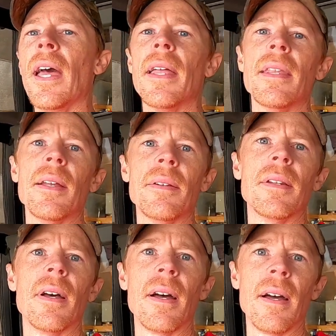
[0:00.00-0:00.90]
and
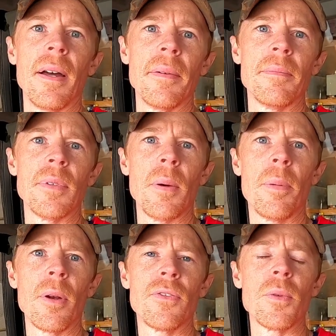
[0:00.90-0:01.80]
then,
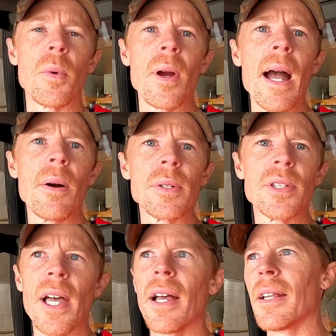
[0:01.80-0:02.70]
put a few more
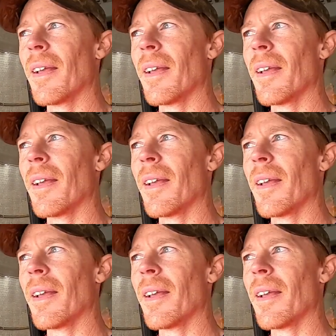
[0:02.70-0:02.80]
hours on it.